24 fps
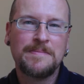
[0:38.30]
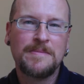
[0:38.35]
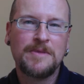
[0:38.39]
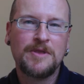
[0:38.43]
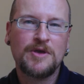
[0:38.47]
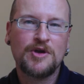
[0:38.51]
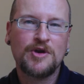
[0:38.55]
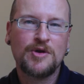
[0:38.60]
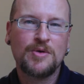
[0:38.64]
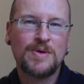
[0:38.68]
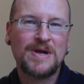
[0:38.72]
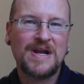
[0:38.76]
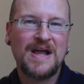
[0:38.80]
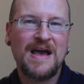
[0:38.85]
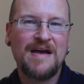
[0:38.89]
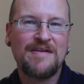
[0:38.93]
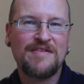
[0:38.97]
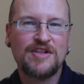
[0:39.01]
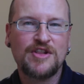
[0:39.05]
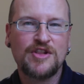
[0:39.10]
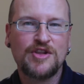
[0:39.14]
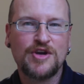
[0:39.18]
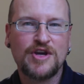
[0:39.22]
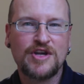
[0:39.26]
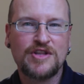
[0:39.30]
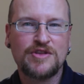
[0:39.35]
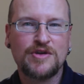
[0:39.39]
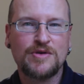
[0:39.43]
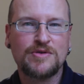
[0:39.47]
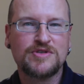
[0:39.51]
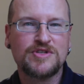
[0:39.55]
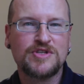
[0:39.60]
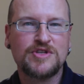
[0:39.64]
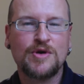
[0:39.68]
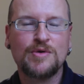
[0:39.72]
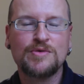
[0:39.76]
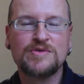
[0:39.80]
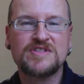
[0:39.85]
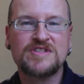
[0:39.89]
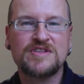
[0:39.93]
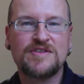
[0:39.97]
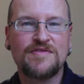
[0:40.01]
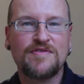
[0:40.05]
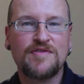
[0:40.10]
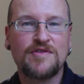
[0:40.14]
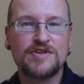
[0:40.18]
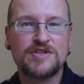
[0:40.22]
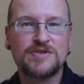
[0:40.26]
You're going to want to have a look at those notes in
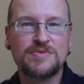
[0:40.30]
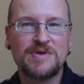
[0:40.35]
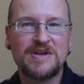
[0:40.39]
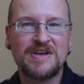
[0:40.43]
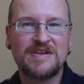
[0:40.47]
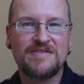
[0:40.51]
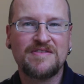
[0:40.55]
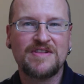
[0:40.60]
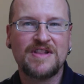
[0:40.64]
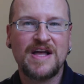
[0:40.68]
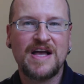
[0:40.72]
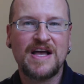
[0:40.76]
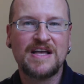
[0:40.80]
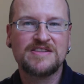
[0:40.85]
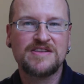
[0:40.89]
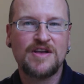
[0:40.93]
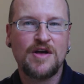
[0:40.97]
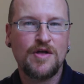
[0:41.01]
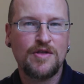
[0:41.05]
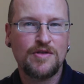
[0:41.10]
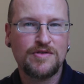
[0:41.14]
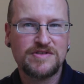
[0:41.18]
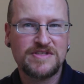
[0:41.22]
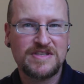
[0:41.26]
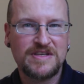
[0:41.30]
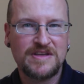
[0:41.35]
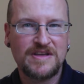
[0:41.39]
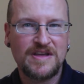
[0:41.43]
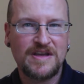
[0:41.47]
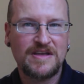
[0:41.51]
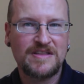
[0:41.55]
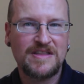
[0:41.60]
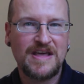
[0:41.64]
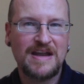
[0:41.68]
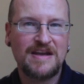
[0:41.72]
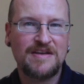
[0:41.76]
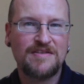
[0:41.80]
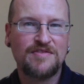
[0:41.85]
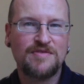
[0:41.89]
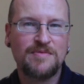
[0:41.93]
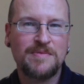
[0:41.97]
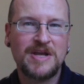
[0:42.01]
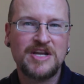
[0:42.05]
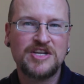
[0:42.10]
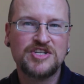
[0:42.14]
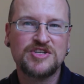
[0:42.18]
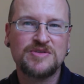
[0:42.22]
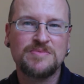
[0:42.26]
the first week of class, that
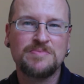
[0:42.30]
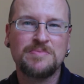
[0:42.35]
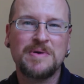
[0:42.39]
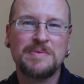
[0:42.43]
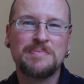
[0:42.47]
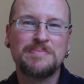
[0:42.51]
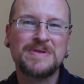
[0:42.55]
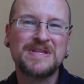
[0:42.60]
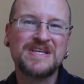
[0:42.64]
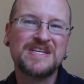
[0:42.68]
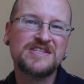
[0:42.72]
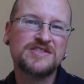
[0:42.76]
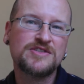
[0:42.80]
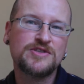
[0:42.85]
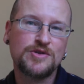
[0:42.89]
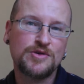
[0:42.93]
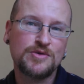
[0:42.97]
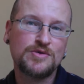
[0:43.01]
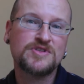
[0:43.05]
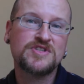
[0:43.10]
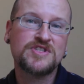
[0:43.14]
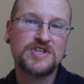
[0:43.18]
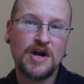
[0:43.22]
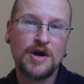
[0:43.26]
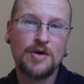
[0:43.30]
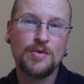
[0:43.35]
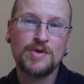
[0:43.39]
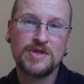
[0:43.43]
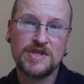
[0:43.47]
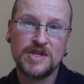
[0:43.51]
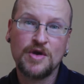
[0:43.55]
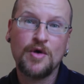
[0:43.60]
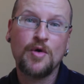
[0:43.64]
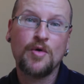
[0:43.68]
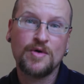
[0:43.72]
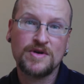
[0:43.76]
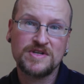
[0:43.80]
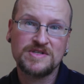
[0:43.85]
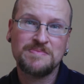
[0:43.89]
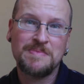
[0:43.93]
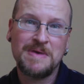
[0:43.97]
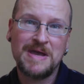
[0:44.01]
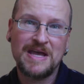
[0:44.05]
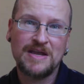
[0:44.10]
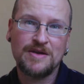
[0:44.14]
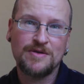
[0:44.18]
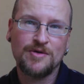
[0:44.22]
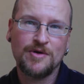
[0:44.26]
information, but please do start with the course
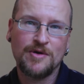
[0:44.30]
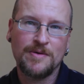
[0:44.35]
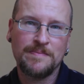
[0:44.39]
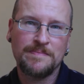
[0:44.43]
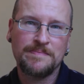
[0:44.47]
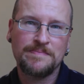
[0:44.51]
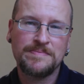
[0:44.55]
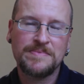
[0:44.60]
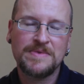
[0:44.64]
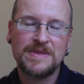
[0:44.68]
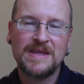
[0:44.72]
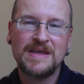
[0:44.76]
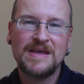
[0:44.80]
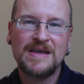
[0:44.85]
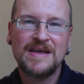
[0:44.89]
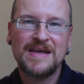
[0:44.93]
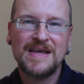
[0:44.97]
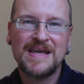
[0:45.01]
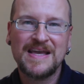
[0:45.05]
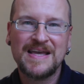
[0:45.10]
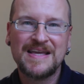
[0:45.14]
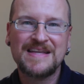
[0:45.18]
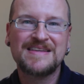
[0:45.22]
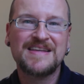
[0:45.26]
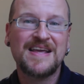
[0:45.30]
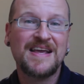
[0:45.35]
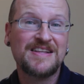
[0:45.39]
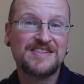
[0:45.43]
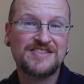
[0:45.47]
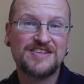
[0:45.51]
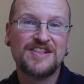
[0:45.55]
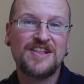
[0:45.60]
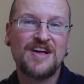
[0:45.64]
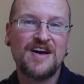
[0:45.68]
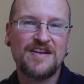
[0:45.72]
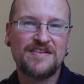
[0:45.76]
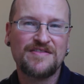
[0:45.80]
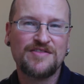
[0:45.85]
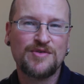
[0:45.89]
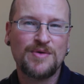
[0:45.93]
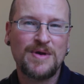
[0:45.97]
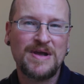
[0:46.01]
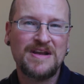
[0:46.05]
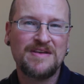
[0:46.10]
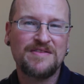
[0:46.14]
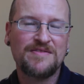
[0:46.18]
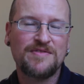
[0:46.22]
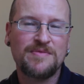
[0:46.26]
manual. It contains a lot of
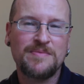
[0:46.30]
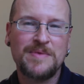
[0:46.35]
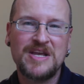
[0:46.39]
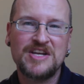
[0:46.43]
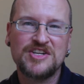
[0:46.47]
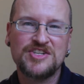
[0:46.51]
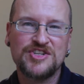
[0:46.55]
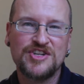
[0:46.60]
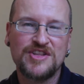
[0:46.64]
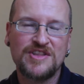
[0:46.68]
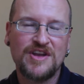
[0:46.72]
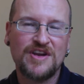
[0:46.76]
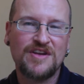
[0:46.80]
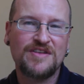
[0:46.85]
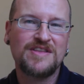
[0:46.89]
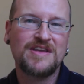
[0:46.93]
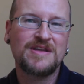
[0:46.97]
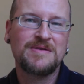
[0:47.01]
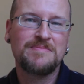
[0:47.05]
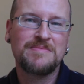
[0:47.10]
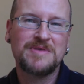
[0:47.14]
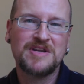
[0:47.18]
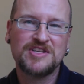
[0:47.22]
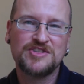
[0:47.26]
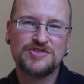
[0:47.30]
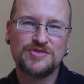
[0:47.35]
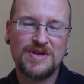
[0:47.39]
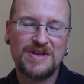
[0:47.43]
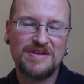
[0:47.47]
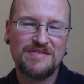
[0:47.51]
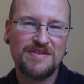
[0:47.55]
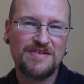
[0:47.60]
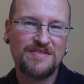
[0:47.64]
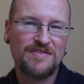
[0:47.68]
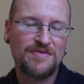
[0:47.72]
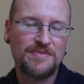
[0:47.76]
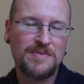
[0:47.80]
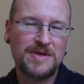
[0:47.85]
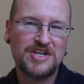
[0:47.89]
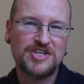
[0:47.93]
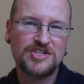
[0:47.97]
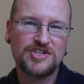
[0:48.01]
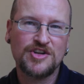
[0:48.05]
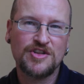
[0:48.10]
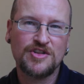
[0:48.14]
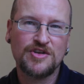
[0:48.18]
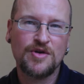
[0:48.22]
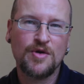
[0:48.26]
great information in there, the administrative
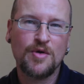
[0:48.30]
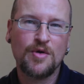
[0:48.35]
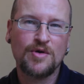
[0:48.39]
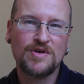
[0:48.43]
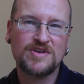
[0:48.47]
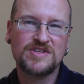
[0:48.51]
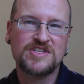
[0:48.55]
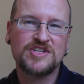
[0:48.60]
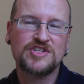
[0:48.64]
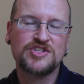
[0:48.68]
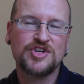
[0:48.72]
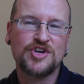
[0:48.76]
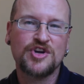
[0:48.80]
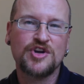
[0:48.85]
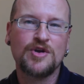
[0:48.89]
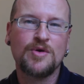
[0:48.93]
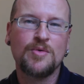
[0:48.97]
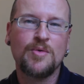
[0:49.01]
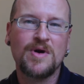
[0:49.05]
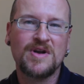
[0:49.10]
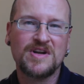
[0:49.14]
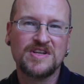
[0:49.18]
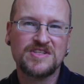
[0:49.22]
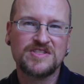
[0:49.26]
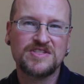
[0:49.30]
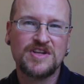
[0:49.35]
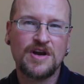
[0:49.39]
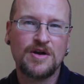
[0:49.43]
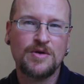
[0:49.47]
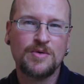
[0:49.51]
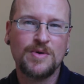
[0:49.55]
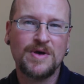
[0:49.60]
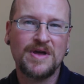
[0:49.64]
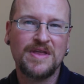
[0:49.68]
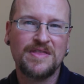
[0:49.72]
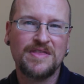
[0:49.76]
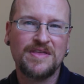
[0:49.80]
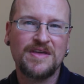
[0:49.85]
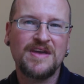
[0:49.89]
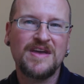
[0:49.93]
information of the course that you're going to want to start with,